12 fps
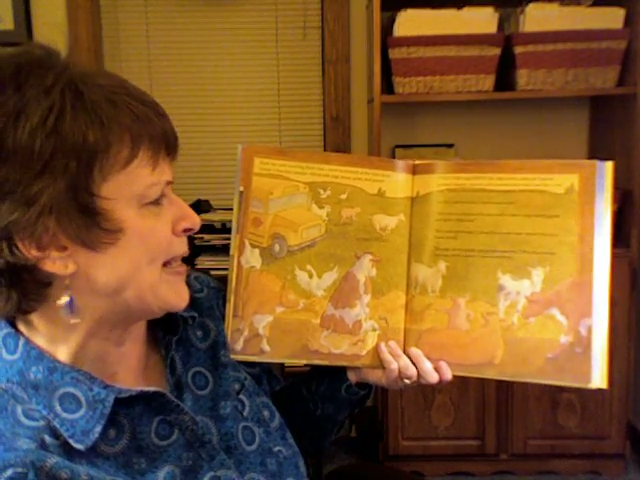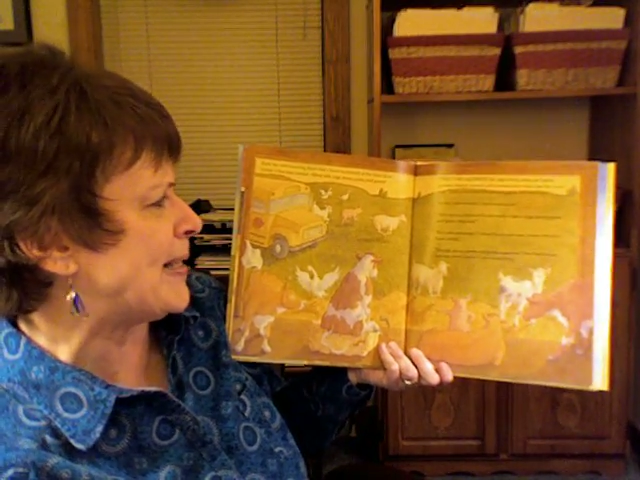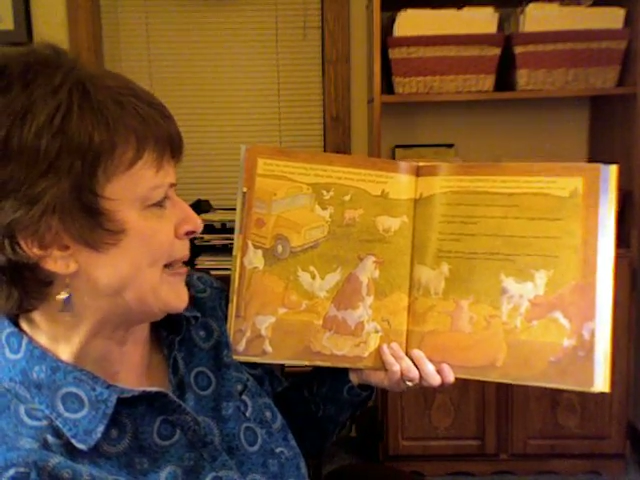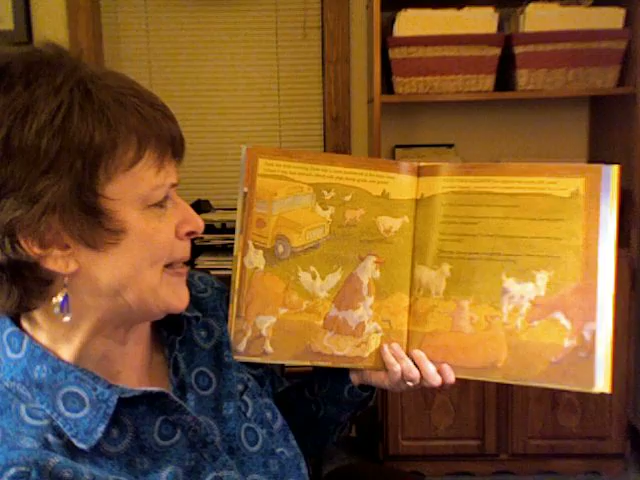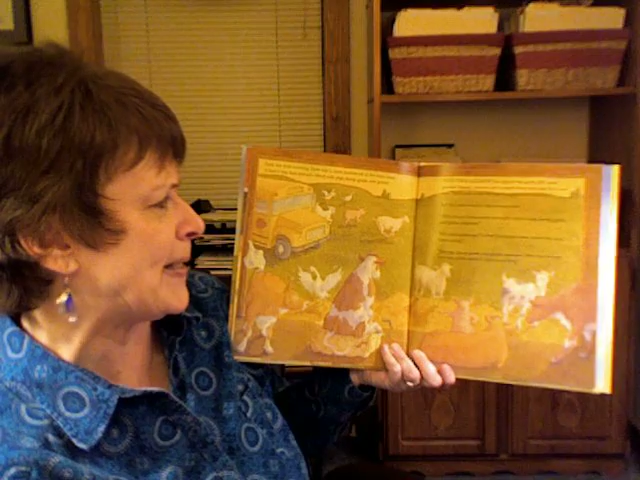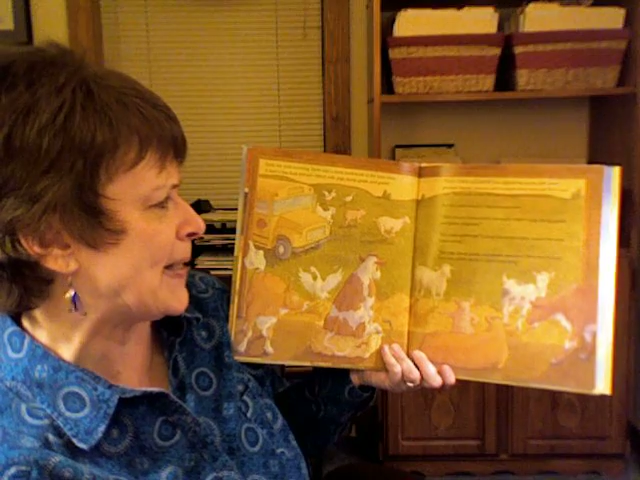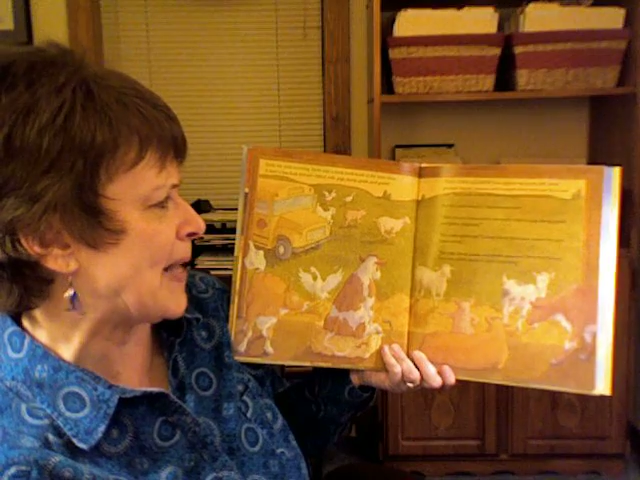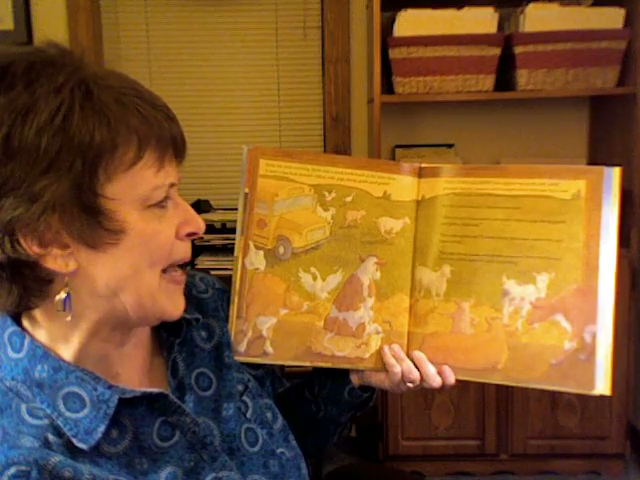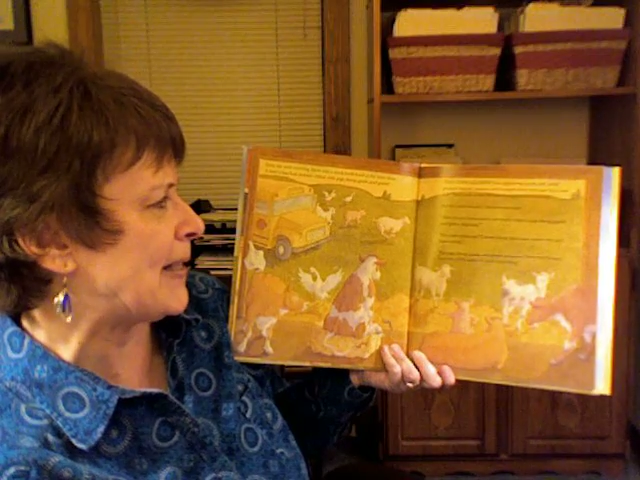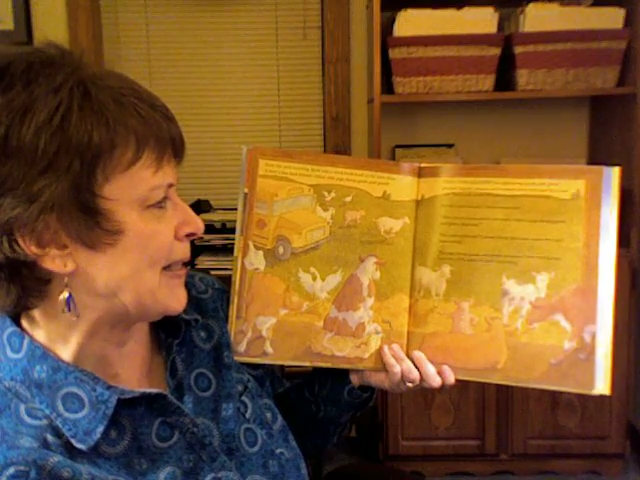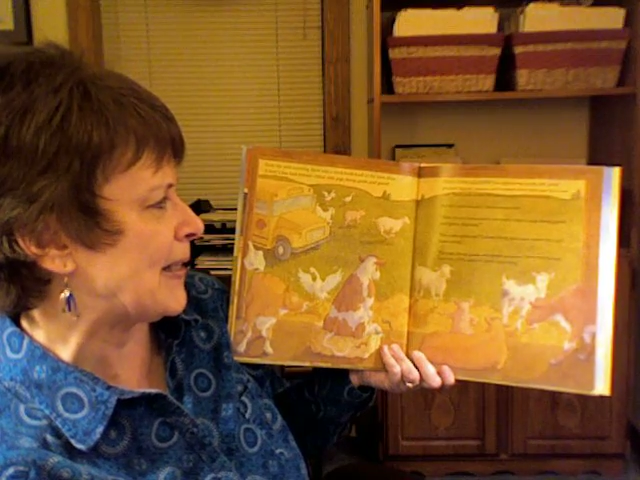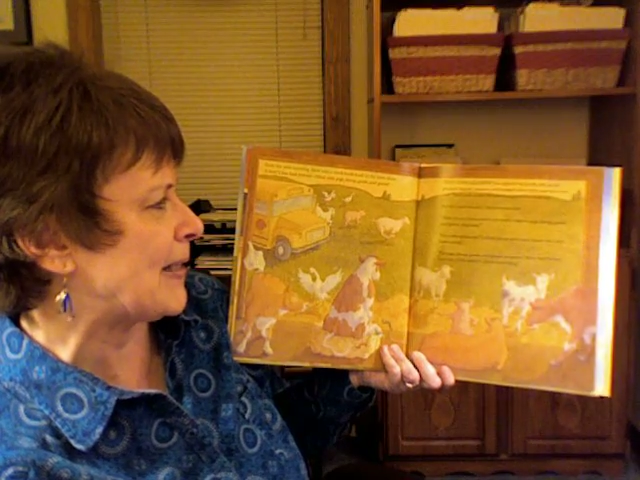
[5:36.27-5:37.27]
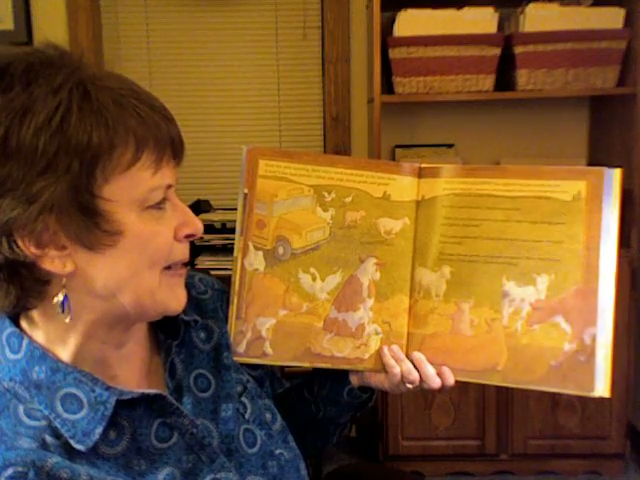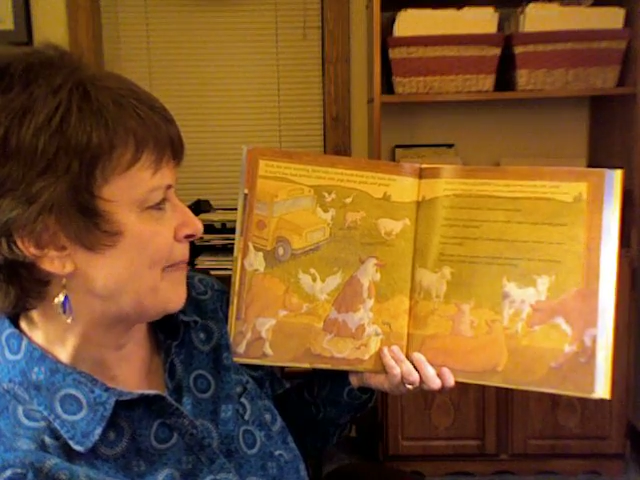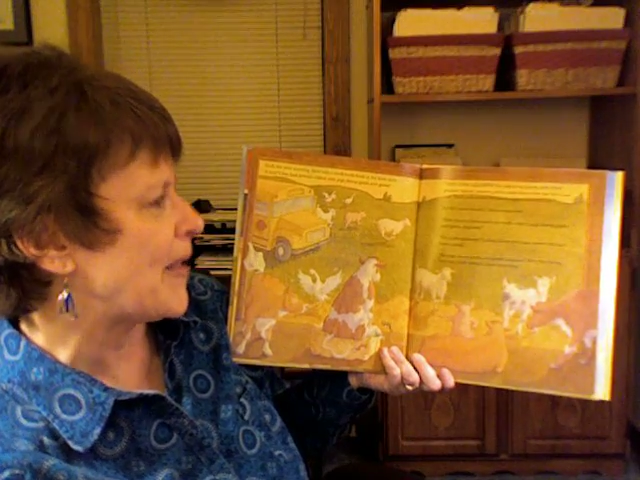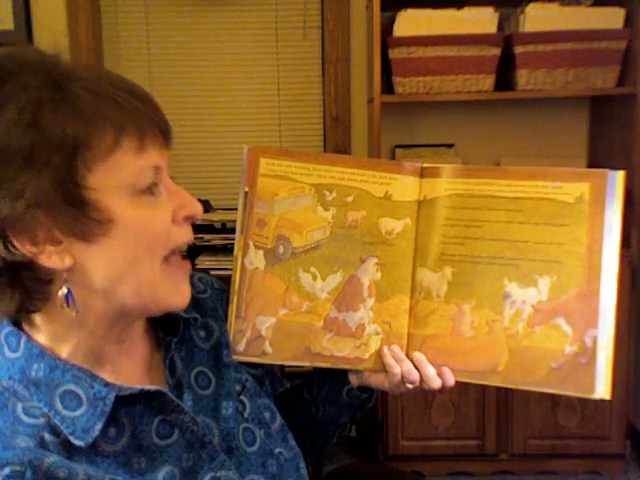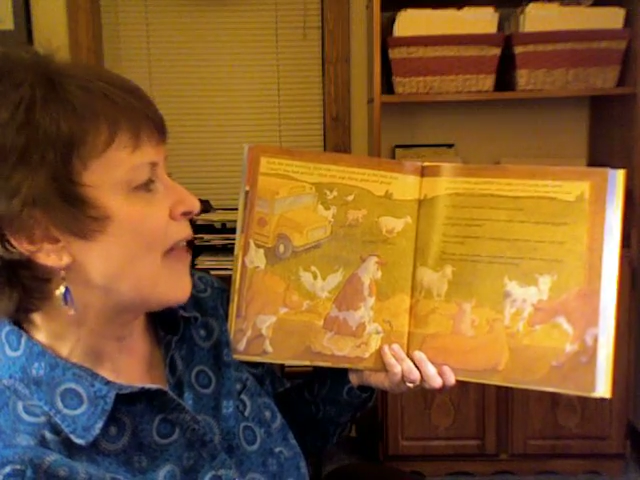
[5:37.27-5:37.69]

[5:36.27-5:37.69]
geese disguises?